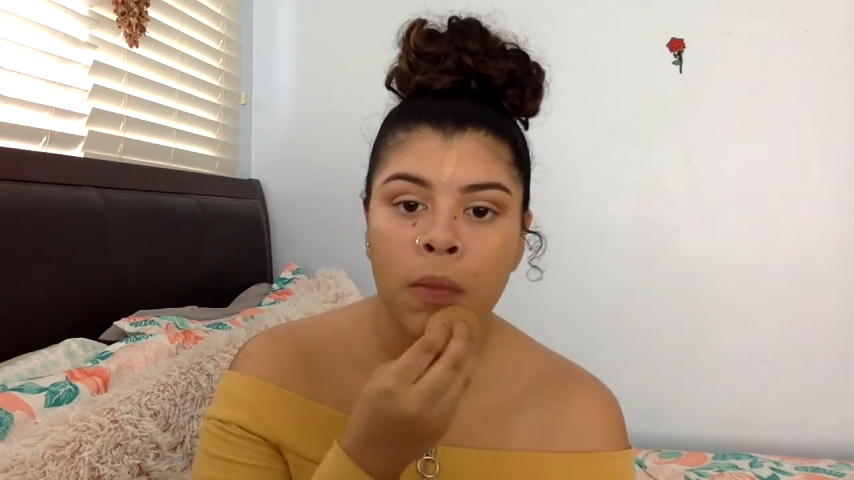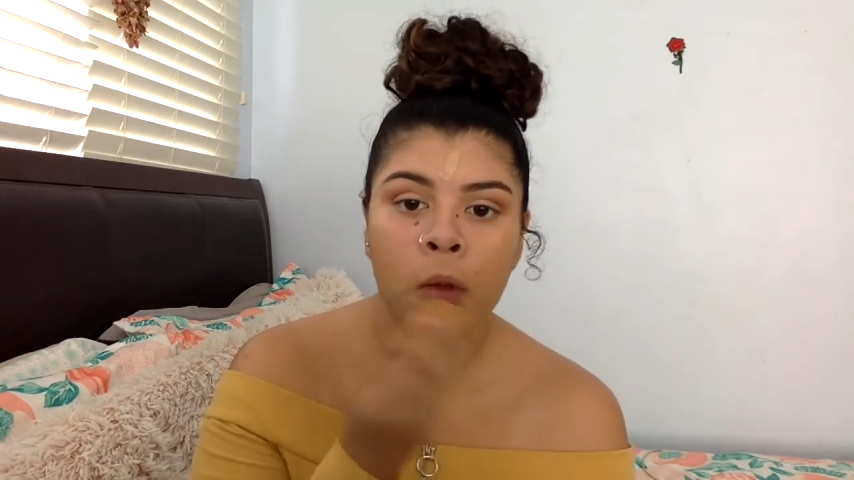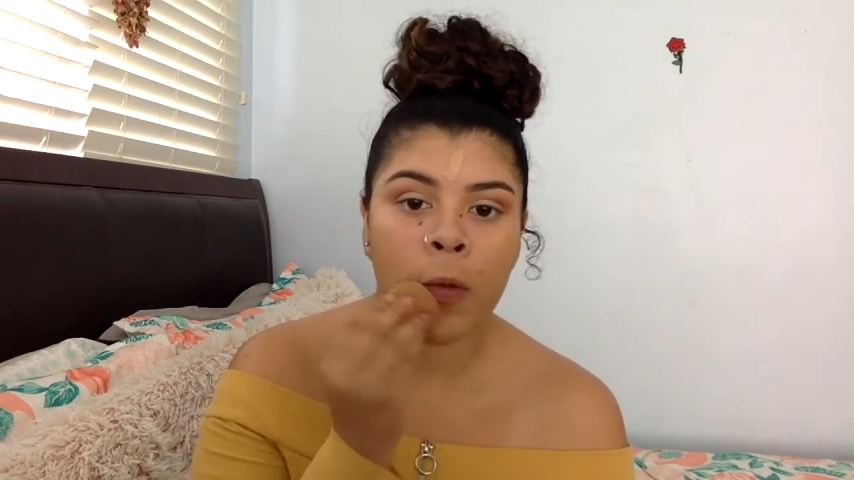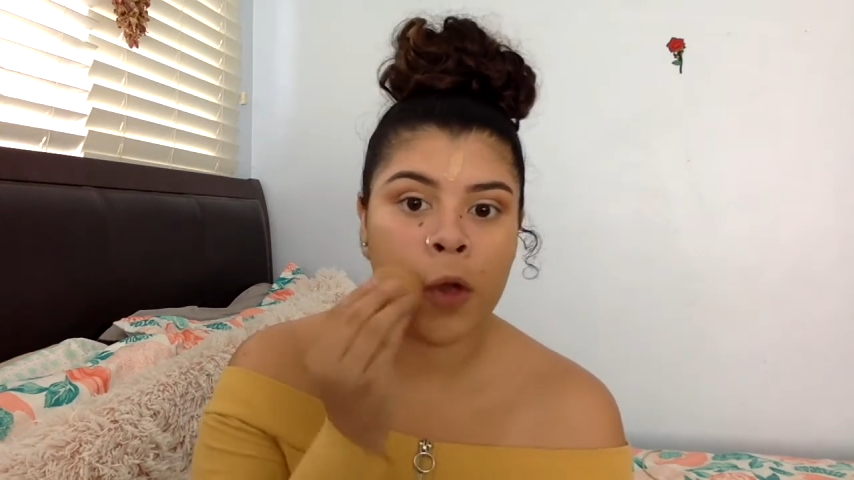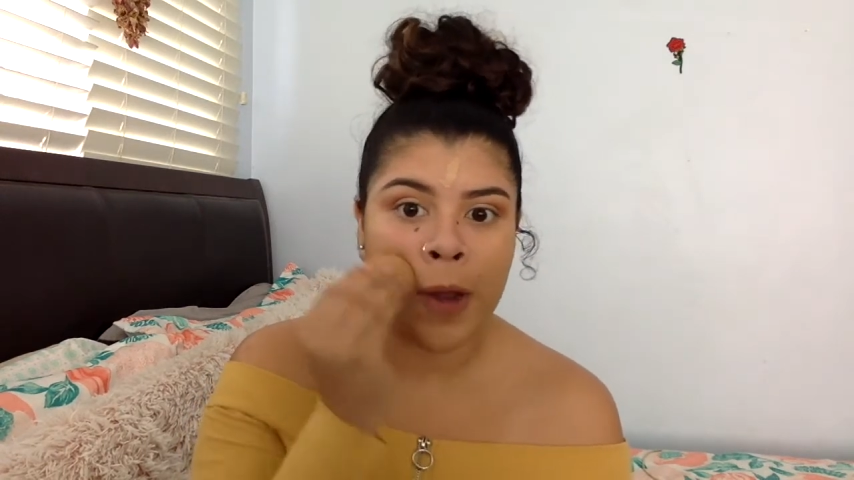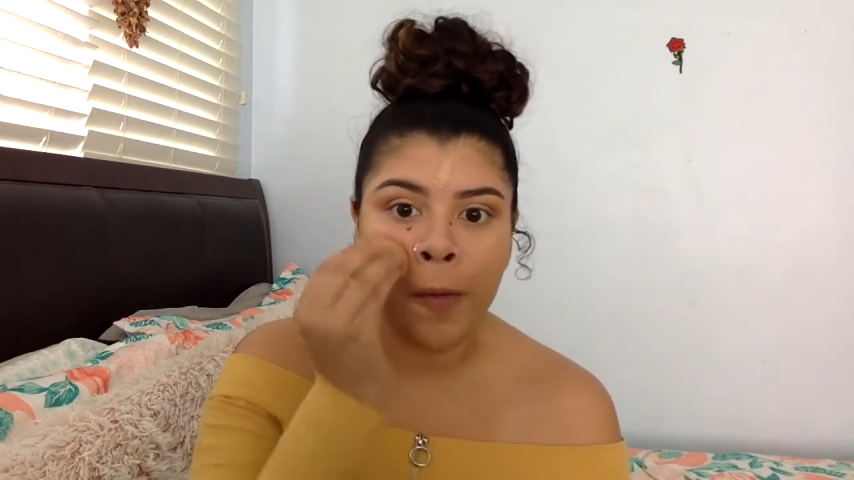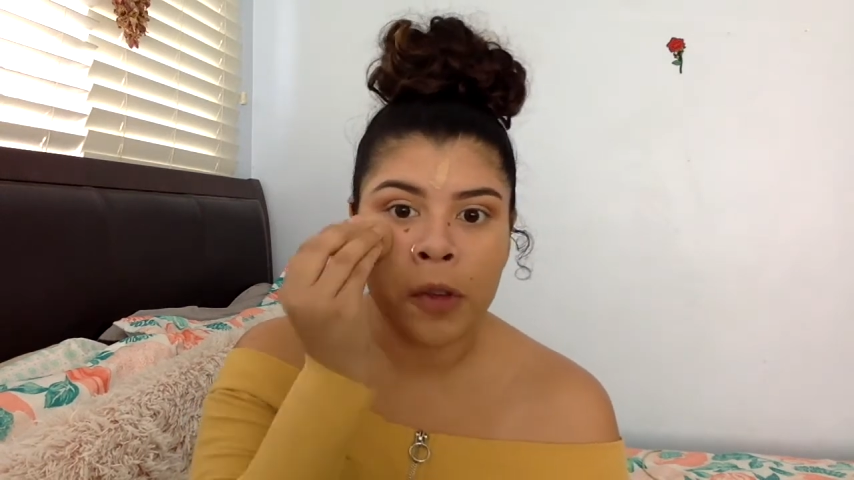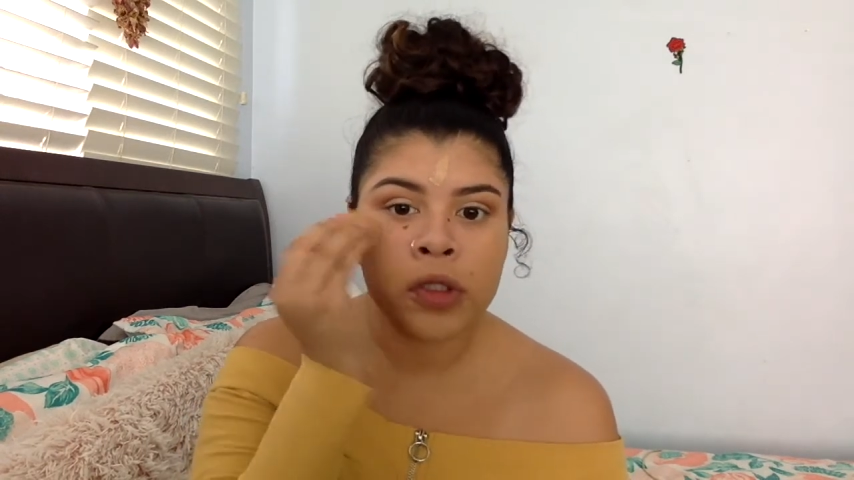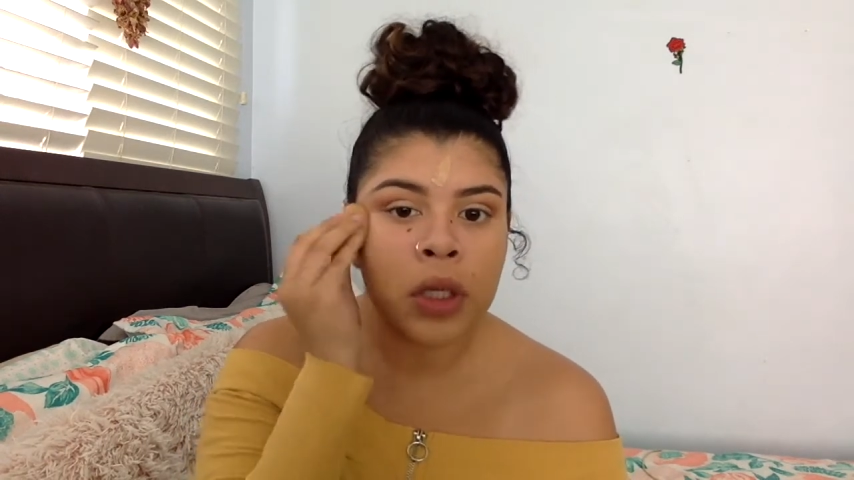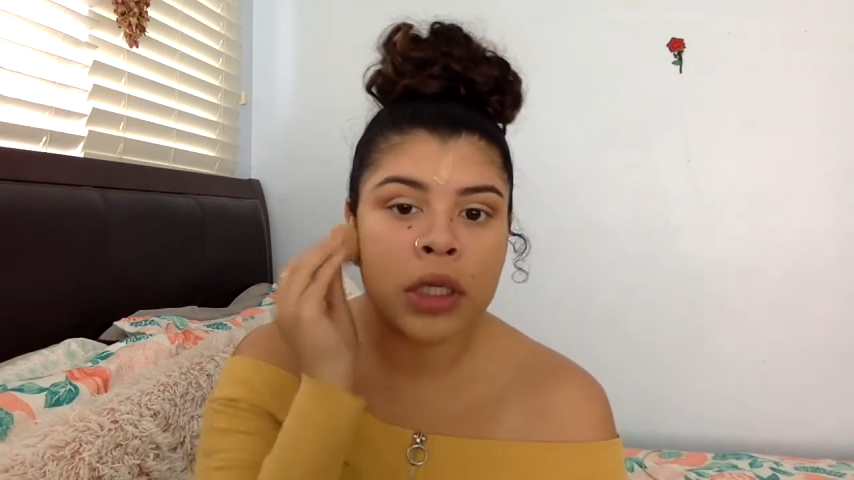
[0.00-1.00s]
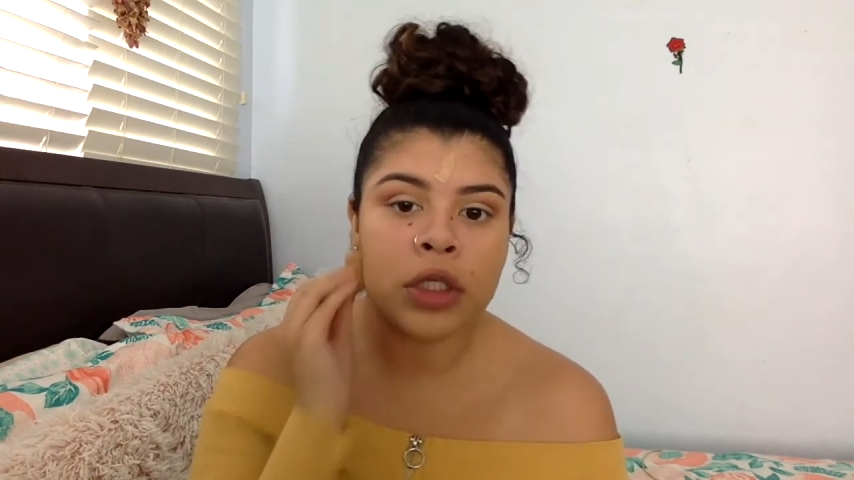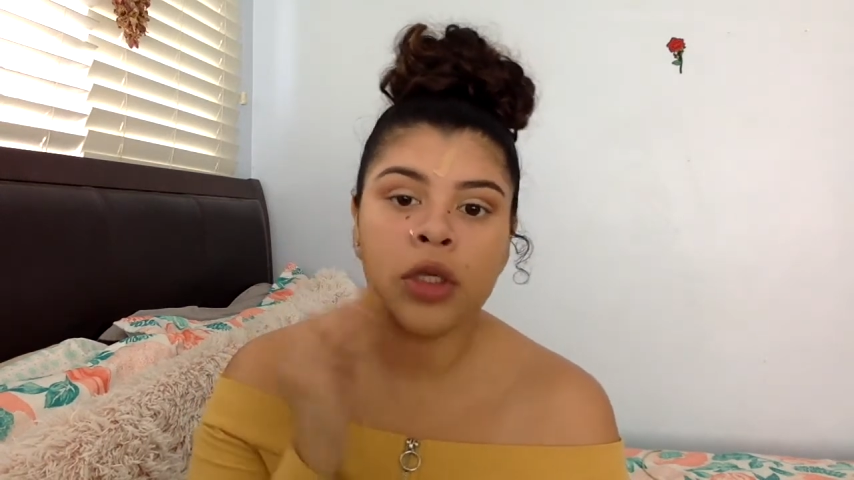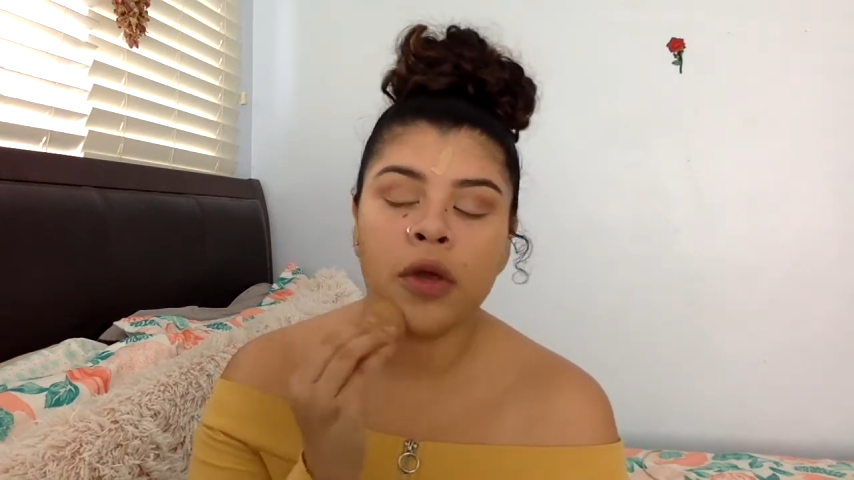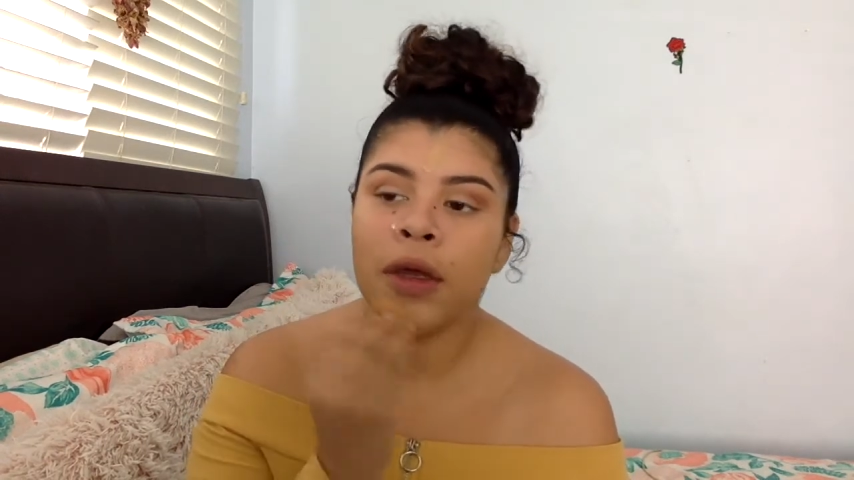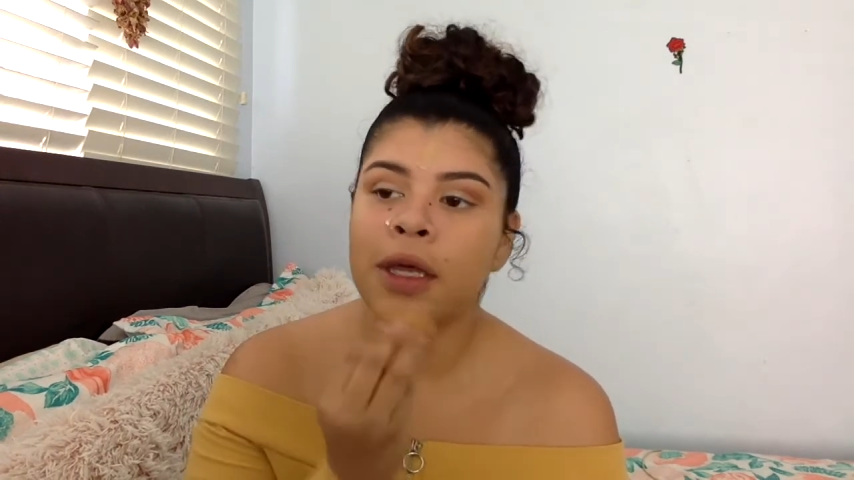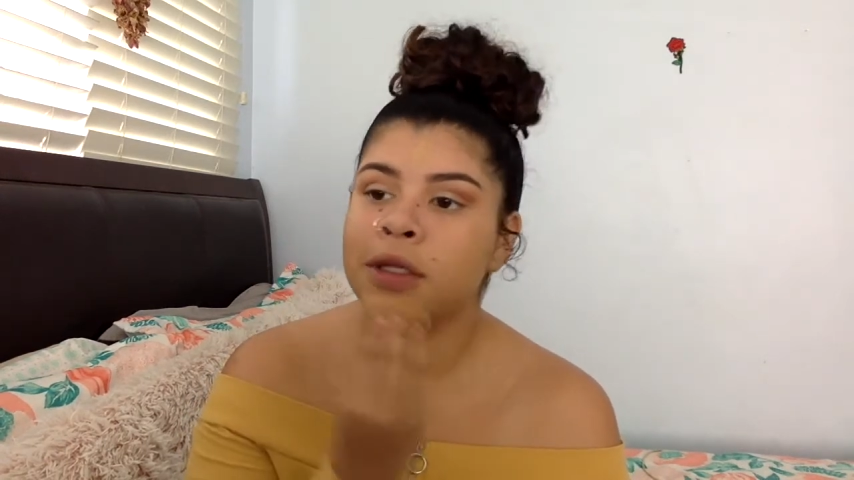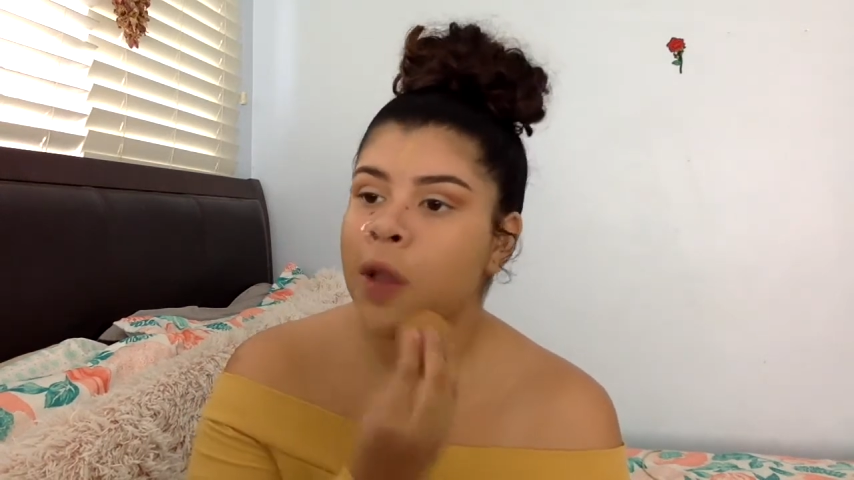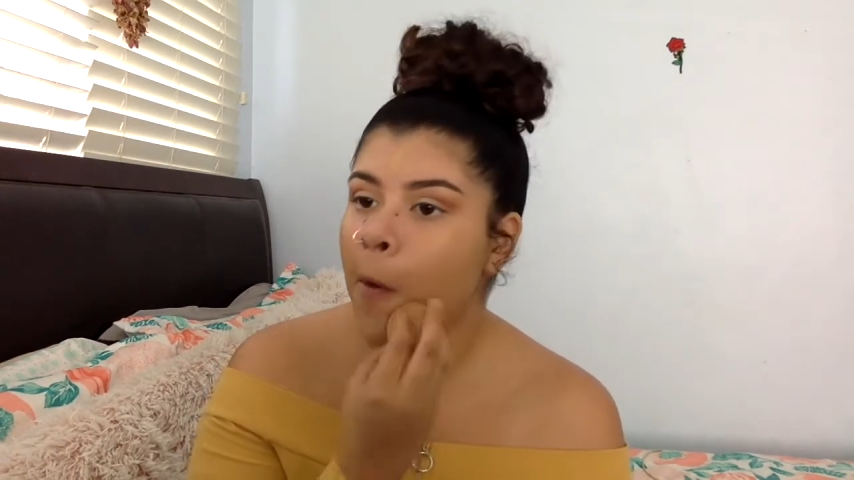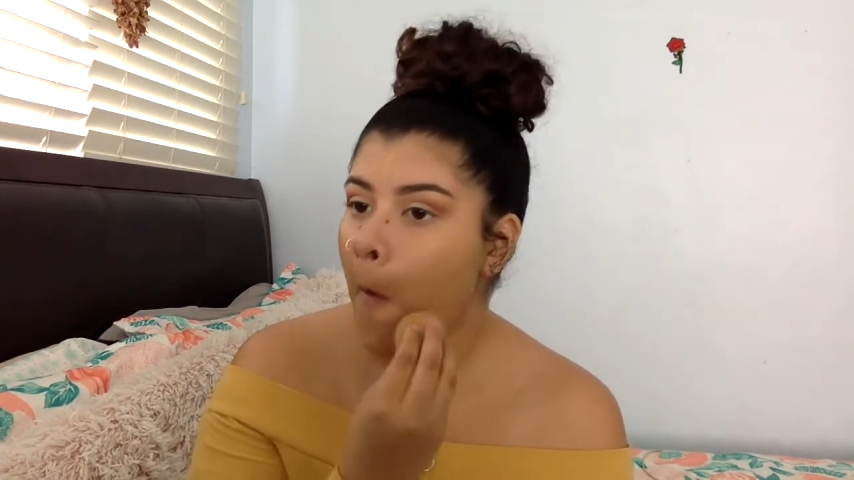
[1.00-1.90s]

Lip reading: what I was trying to show you guys.